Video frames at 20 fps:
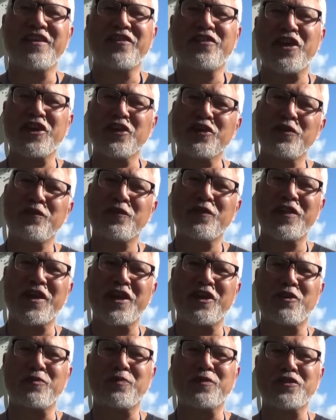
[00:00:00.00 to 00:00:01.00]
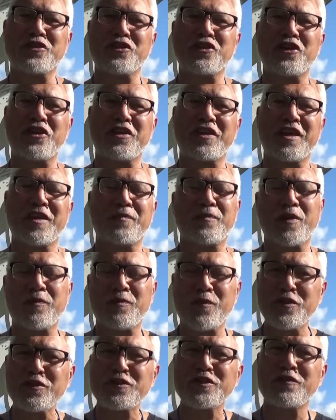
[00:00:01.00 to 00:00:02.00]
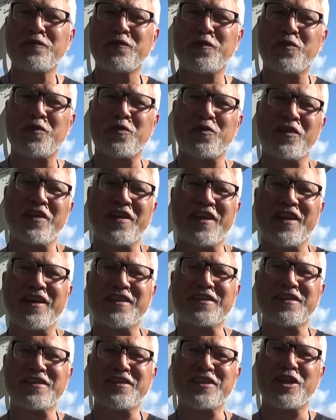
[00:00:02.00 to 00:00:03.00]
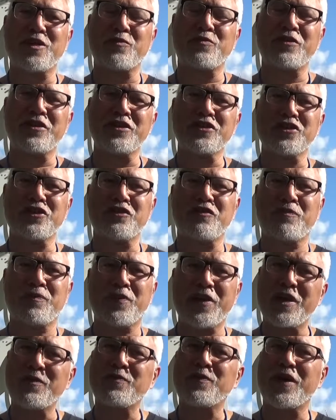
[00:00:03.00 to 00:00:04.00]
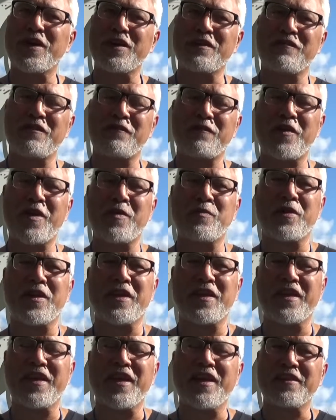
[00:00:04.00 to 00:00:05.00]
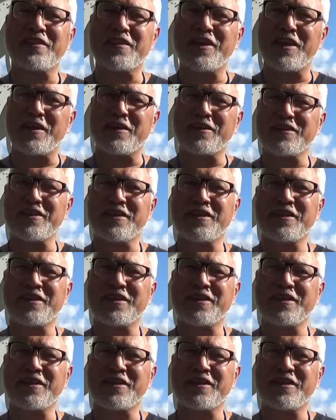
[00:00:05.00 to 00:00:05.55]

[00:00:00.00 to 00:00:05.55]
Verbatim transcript: Thank you for that opportunity, but most of all it's a celebration of being part of a family that